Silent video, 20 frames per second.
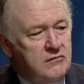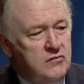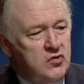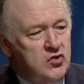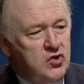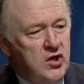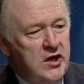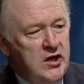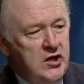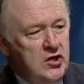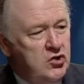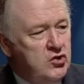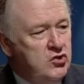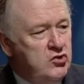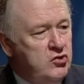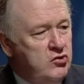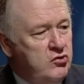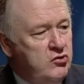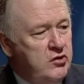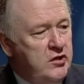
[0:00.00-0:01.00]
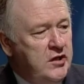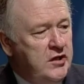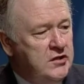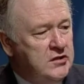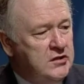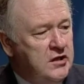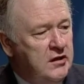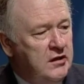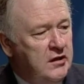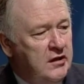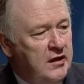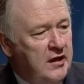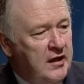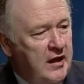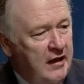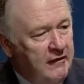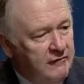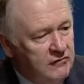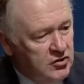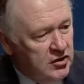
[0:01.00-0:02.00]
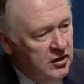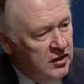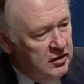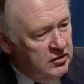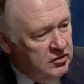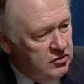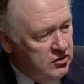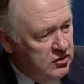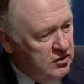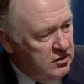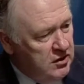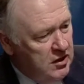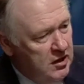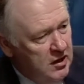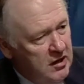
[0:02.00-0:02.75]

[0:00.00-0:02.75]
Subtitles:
changed to the extent that they have changed